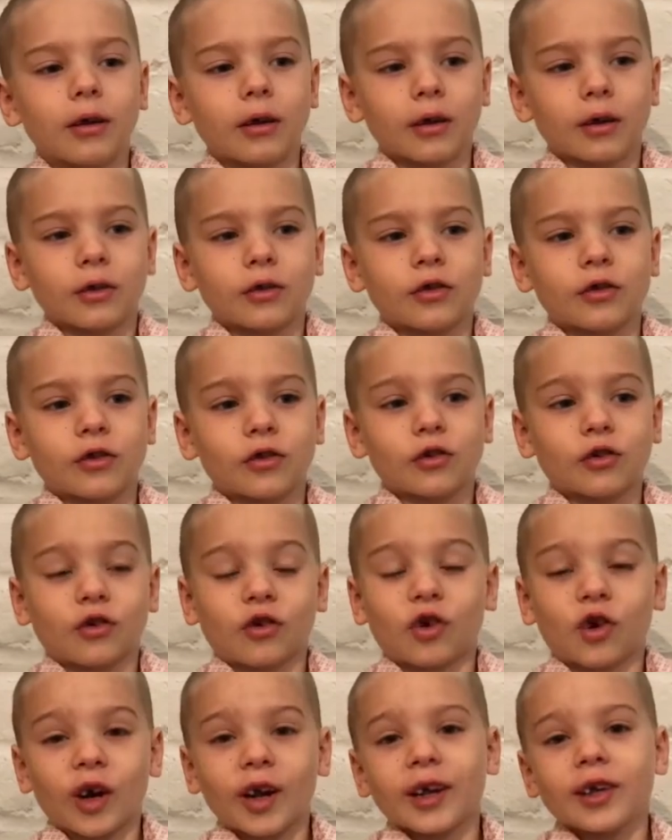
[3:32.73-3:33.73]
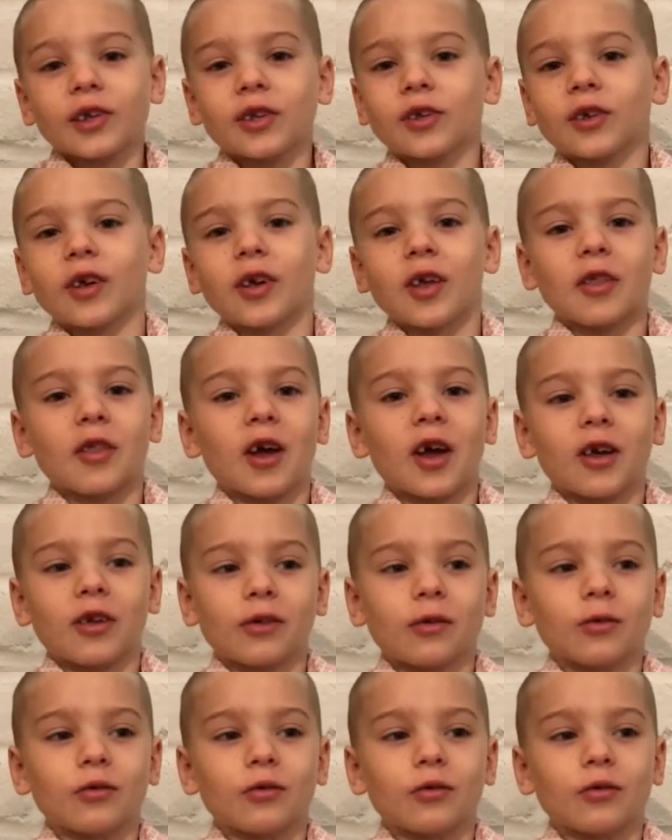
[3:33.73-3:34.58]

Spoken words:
It's crazy that